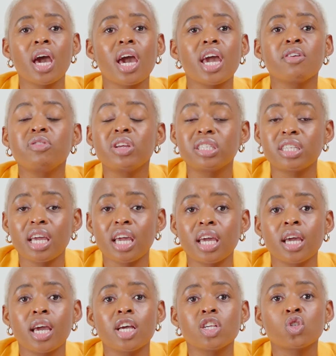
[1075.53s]
every
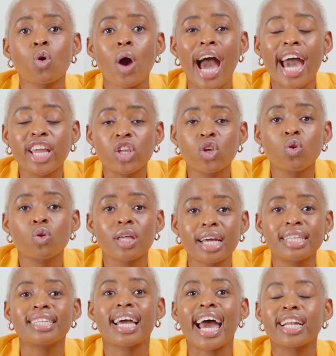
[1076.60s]
day. So I knew
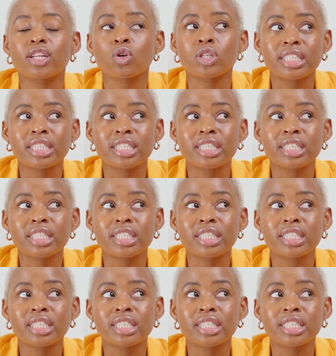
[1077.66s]
that at